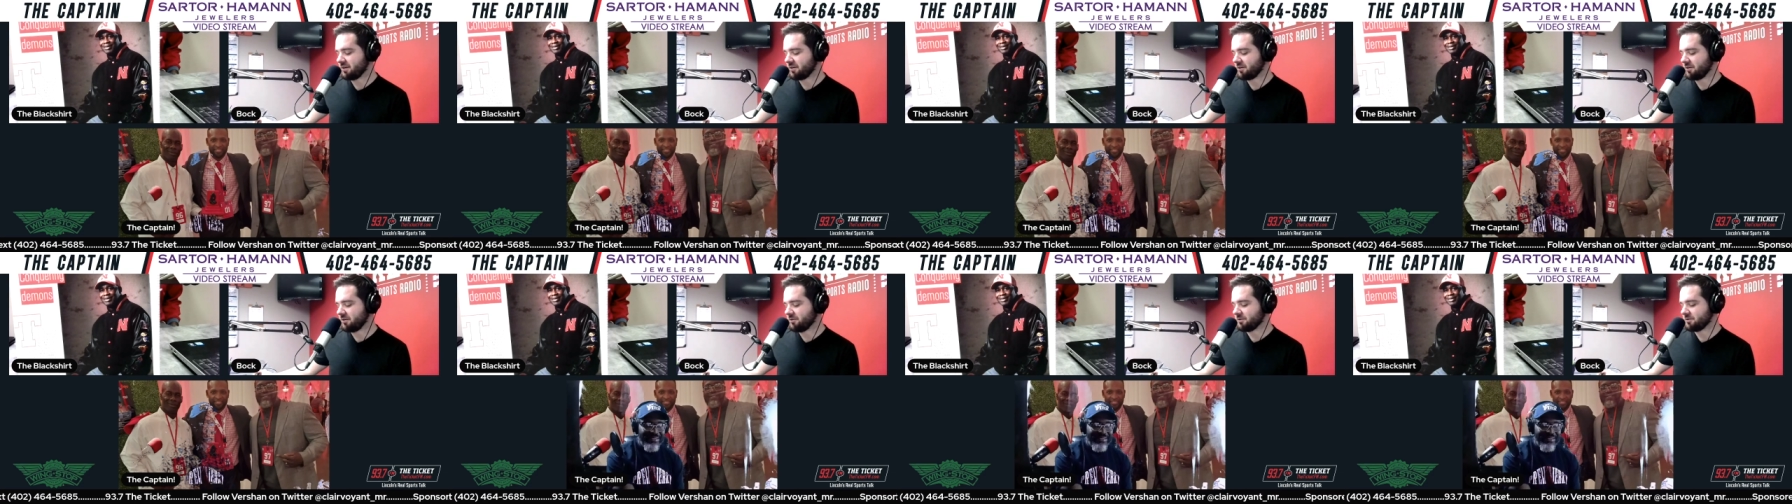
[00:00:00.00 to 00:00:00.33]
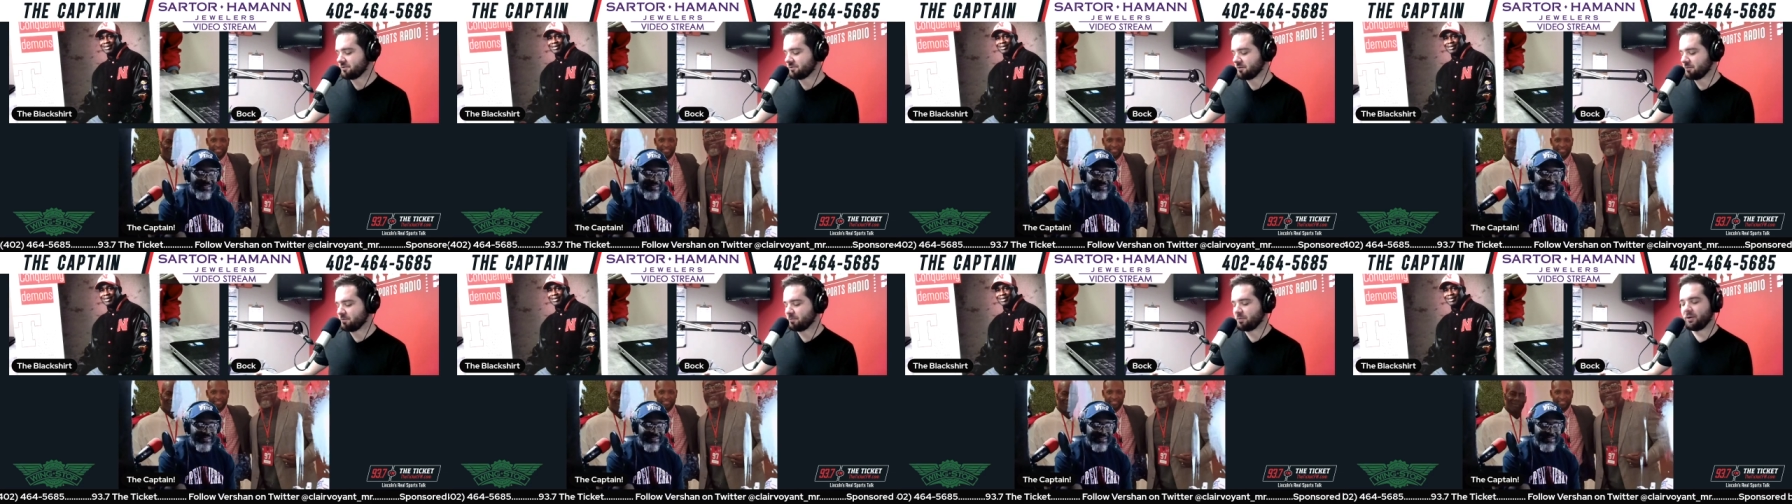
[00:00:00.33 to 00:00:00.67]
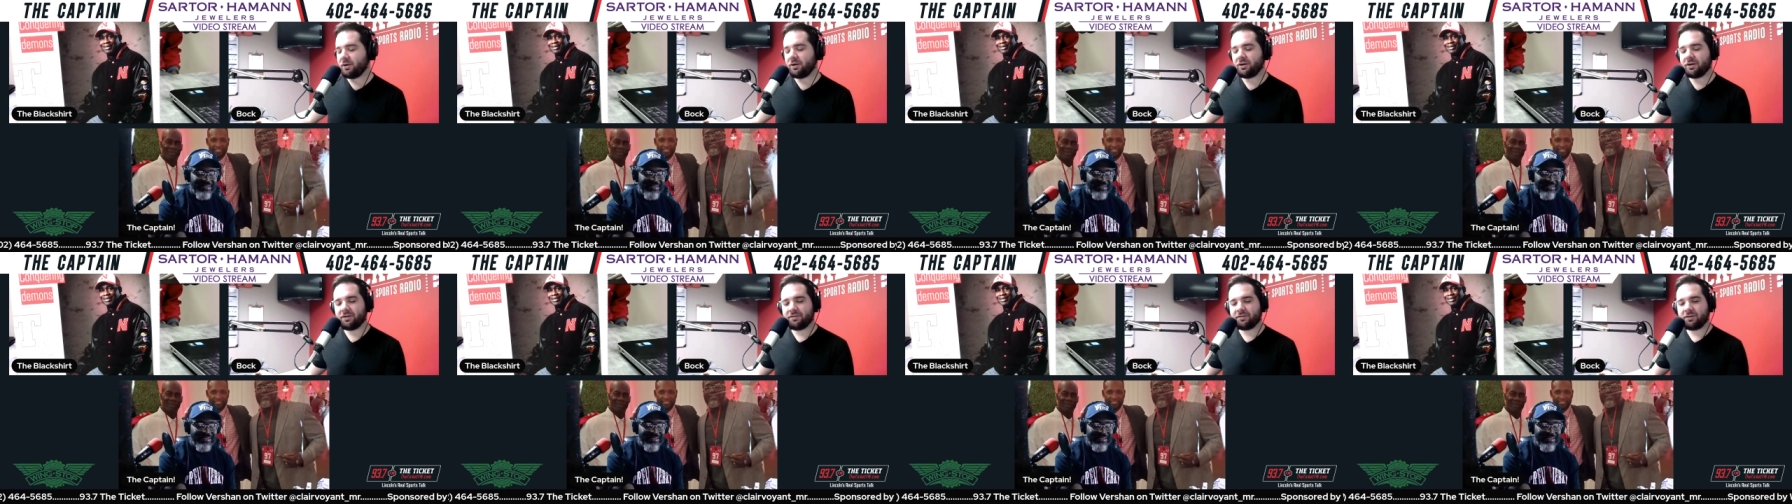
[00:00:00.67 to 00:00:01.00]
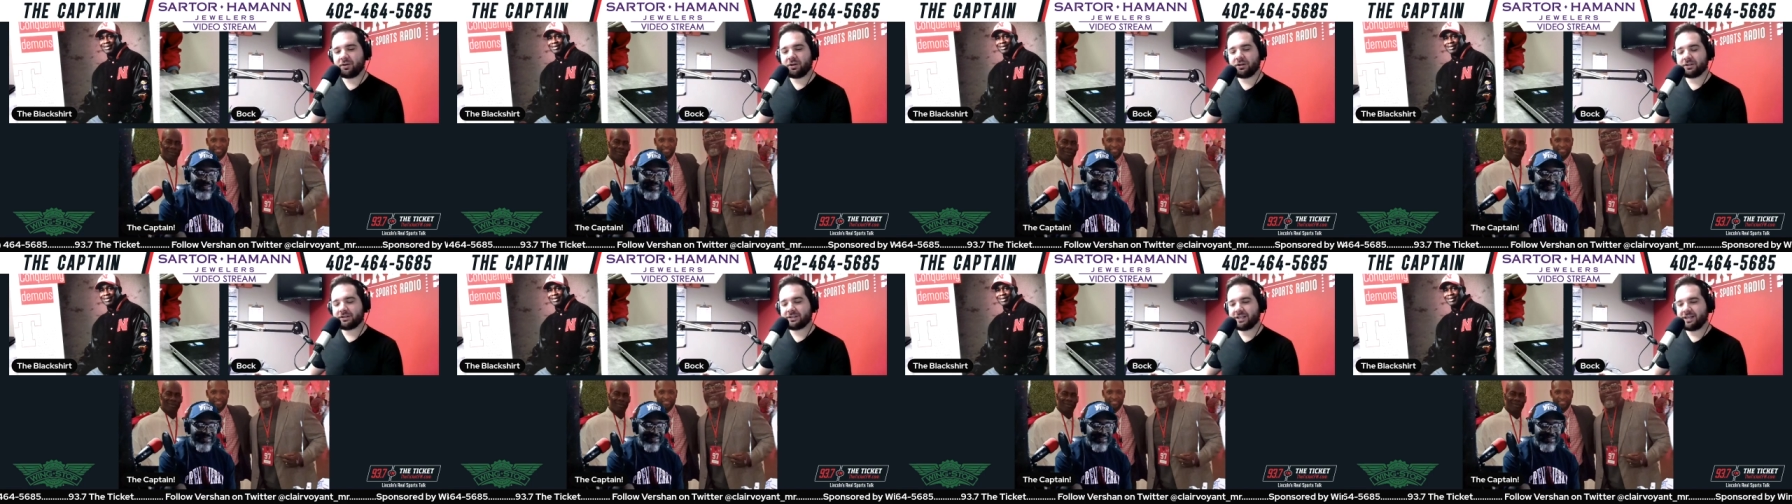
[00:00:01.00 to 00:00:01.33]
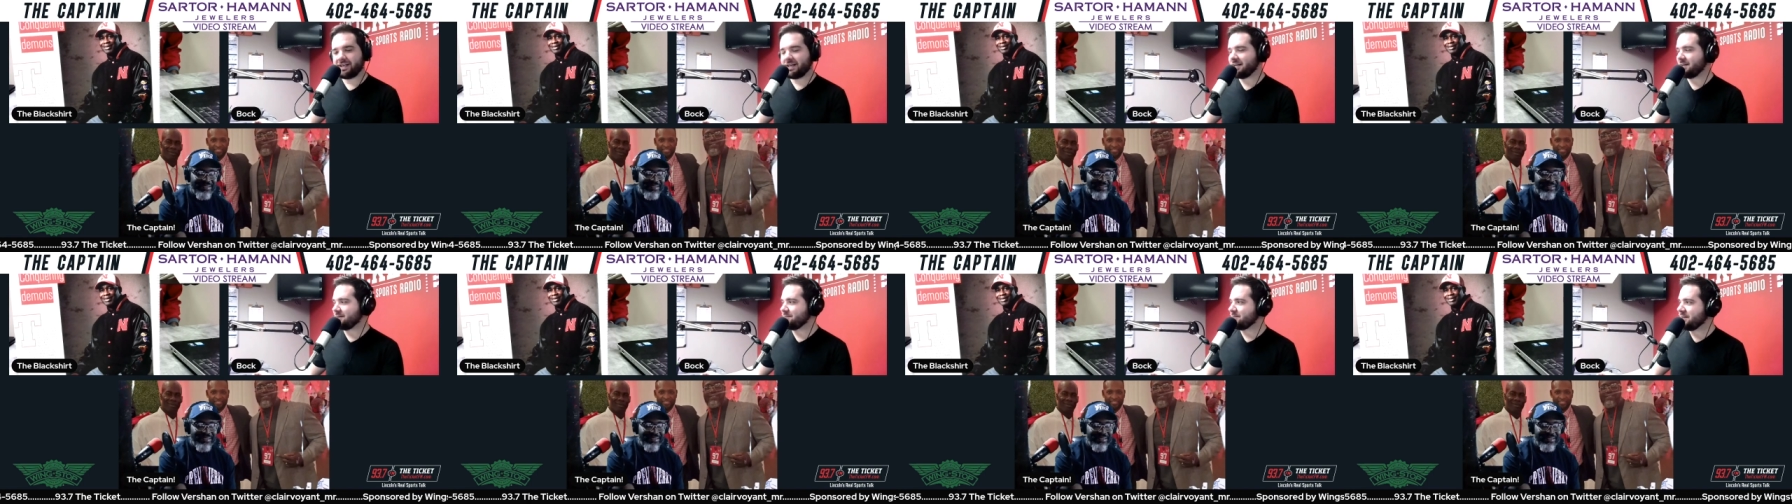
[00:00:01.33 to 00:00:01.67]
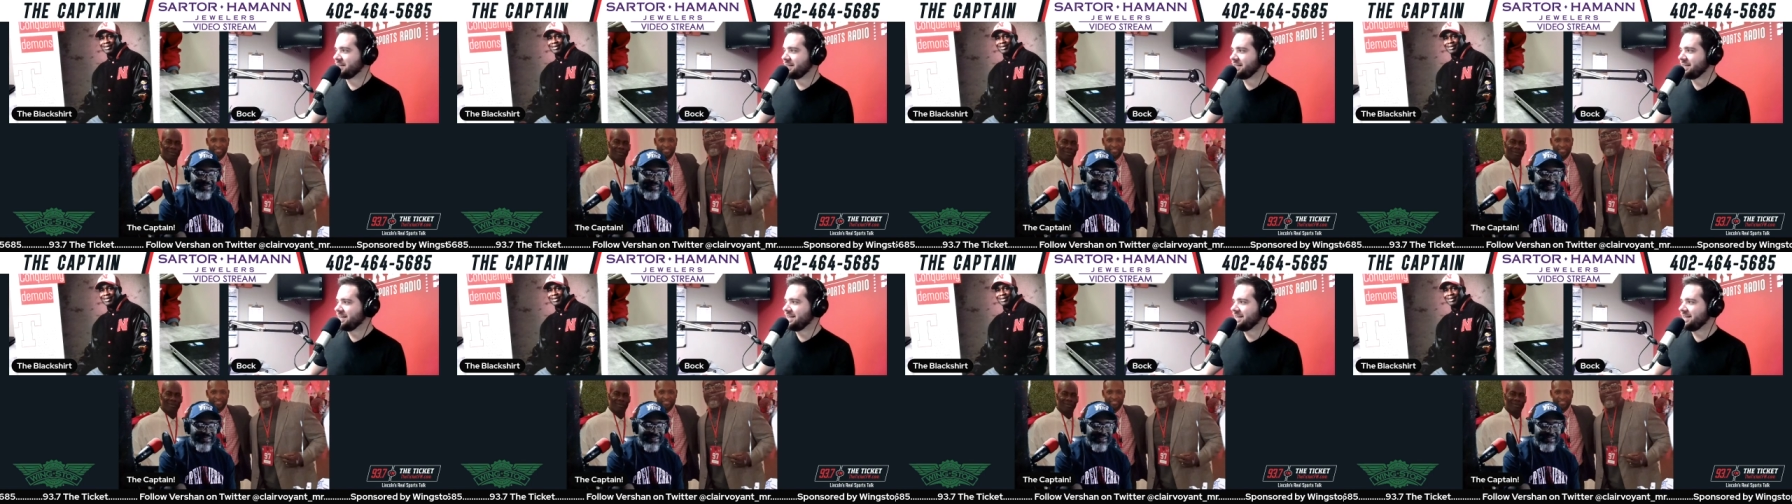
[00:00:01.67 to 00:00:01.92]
college football of all time,